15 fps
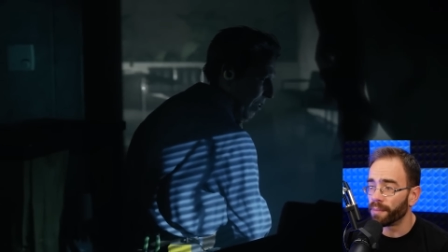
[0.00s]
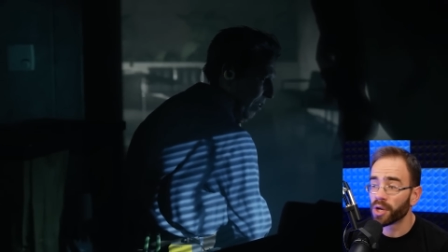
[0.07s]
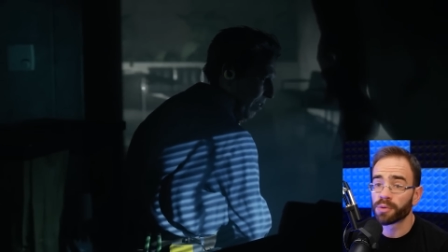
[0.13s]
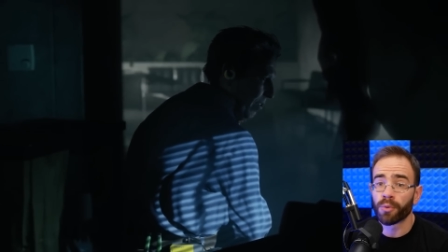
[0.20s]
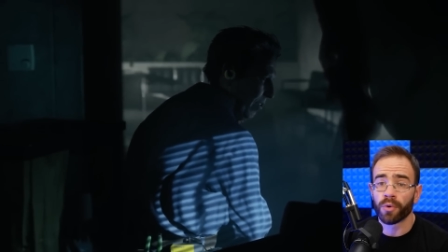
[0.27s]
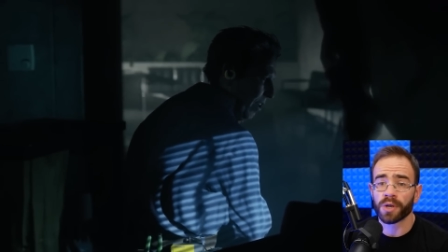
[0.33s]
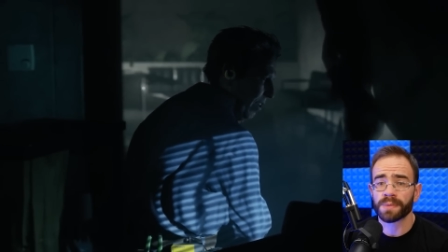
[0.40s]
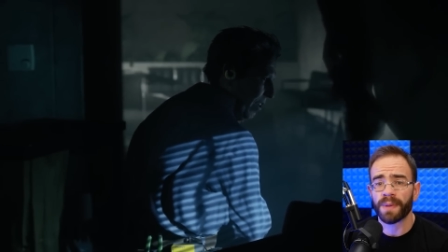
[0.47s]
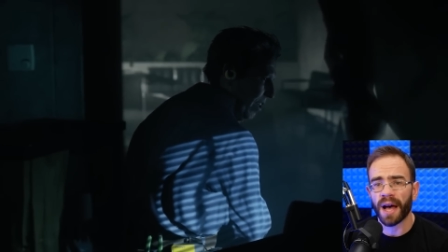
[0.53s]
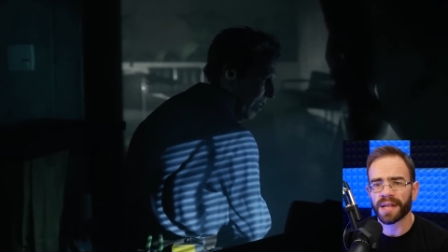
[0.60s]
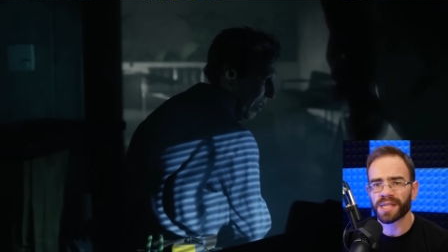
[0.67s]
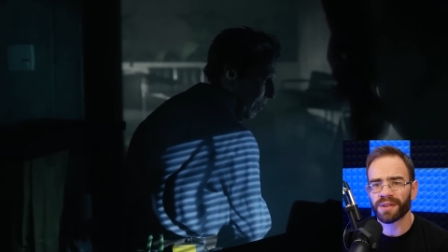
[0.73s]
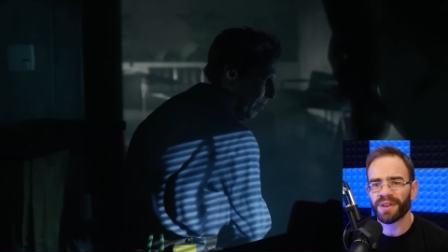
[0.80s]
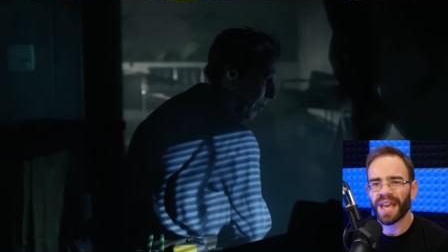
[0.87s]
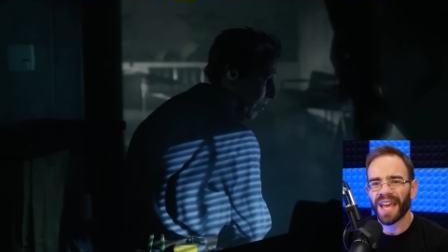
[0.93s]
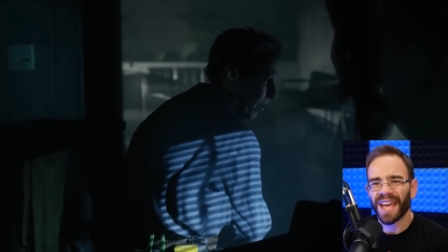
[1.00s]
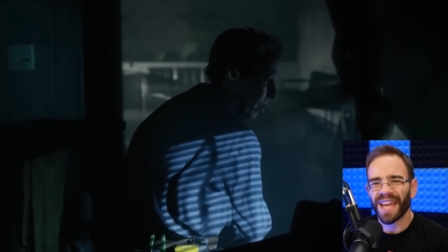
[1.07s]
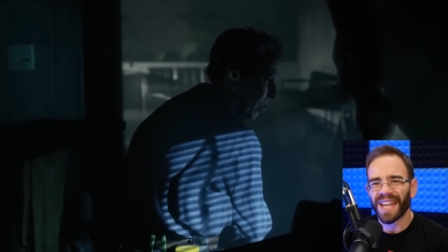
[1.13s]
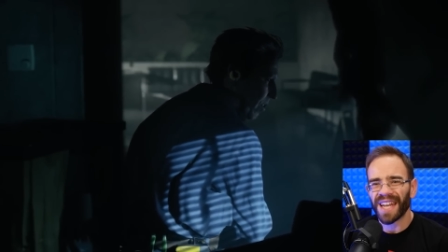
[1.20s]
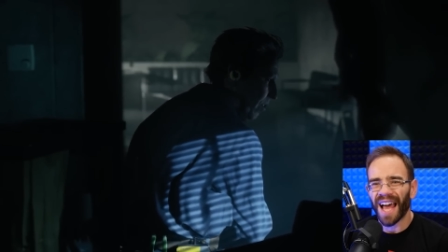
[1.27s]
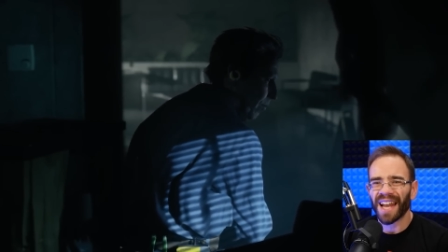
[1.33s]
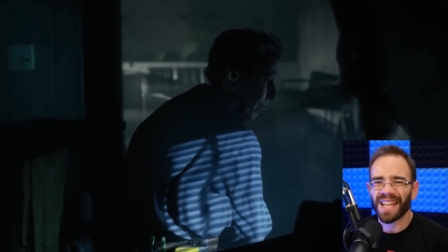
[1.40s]
much more responsive.
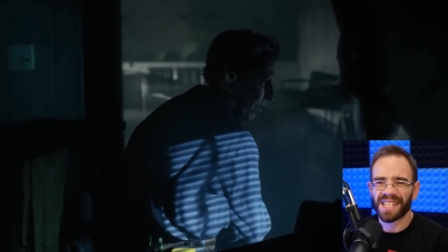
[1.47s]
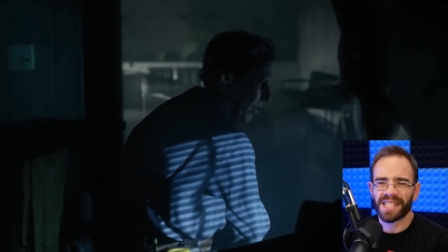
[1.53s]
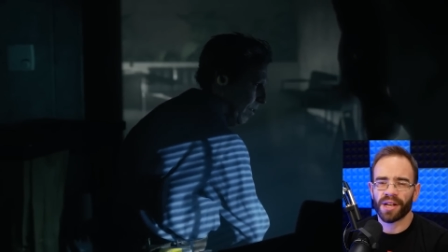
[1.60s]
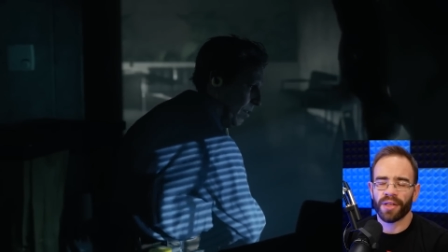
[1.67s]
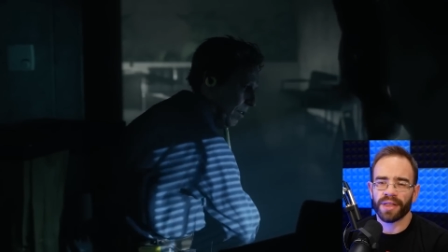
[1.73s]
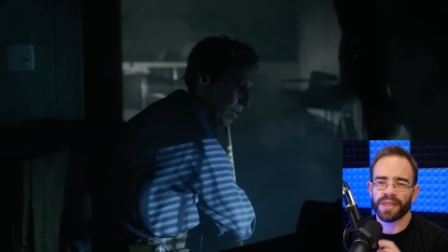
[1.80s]
Not necessarily.